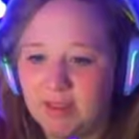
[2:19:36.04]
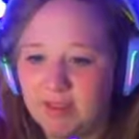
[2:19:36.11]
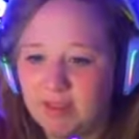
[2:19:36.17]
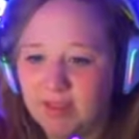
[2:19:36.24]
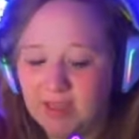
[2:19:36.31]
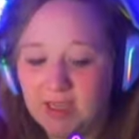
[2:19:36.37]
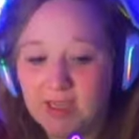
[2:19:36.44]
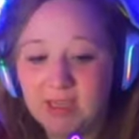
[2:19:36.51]

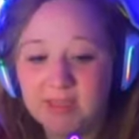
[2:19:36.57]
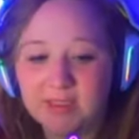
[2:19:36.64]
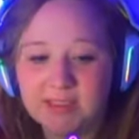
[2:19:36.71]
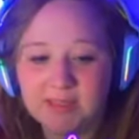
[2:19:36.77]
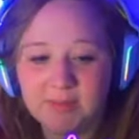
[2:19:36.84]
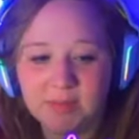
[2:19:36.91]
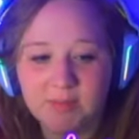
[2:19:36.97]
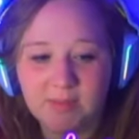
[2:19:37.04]
think
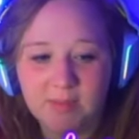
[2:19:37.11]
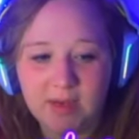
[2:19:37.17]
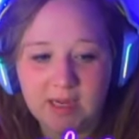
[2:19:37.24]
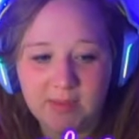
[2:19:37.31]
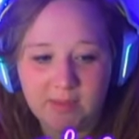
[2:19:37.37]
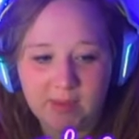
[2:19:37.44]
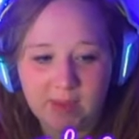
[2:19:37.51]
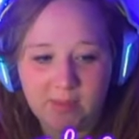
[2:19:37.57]
Sims might
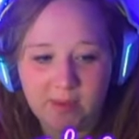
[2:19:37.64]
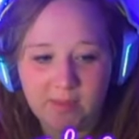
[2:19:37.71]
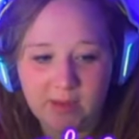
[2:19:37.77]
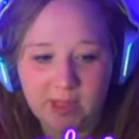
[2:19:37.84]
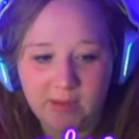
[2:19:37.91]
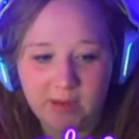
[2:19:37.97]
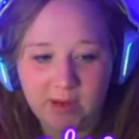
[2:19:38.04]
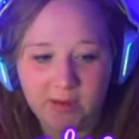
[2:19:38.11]
be able to make it
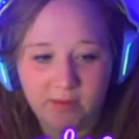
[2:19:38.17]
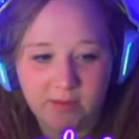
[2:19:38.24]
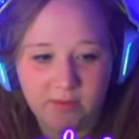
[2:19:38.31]
round.